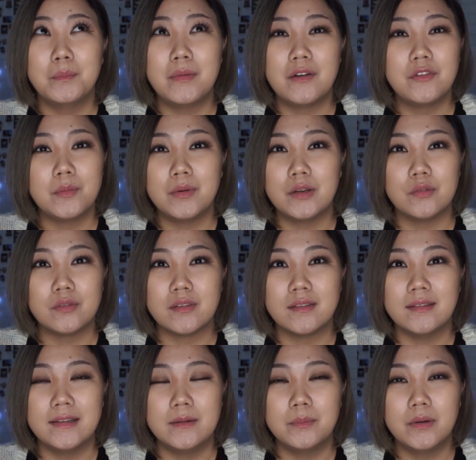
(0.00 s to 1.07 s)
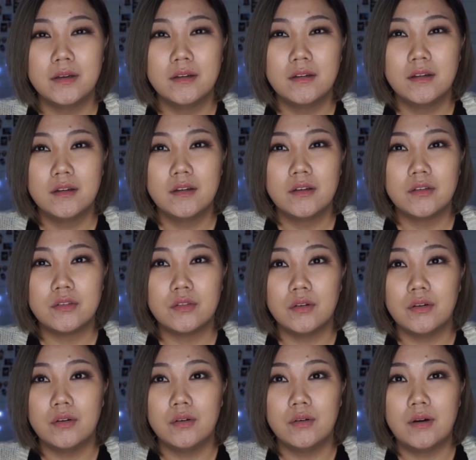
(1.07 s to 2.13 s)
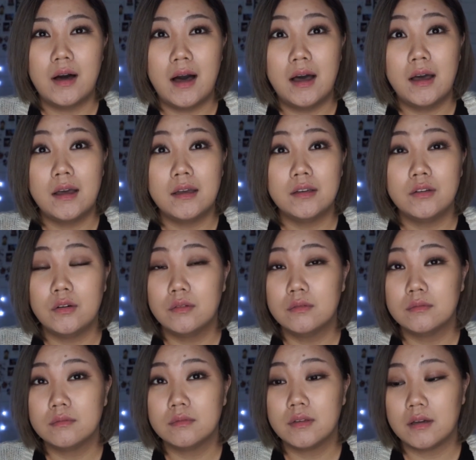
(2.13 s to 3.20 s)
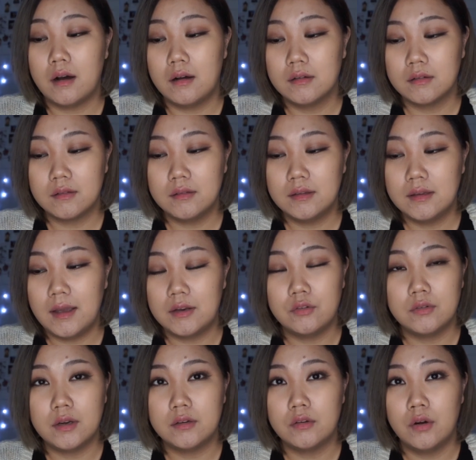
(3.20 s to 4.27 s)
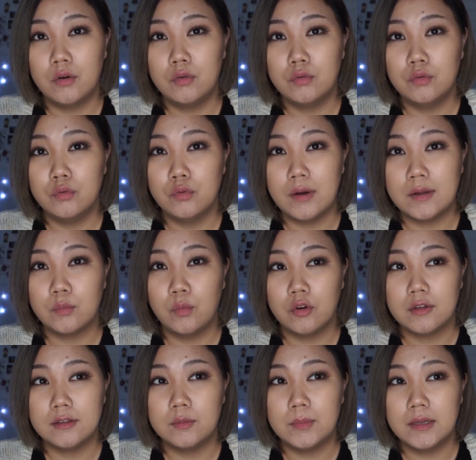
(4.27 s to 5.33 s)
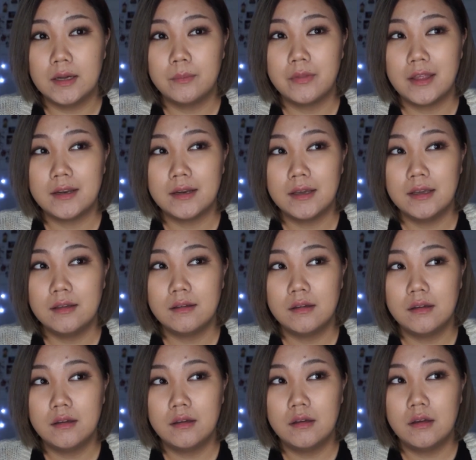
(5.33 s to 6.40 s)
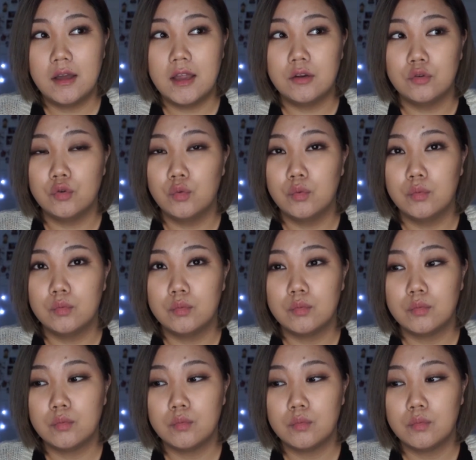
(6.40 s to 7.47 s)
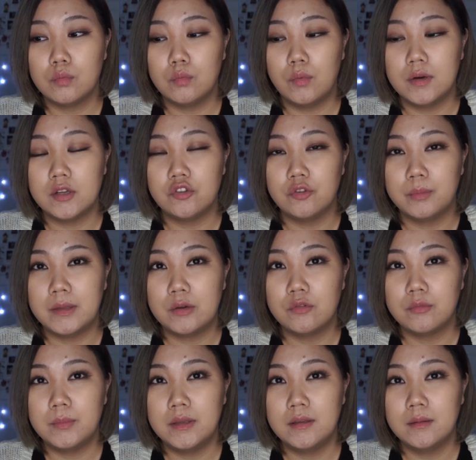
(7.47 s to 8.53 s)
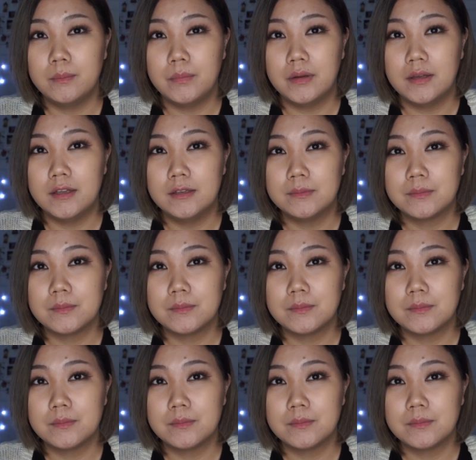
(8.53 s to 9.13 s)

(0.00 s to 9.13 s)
everybody was asleep. So I don't, like, honestly, I do not know who had woken me up that night and who wanted to play with me, but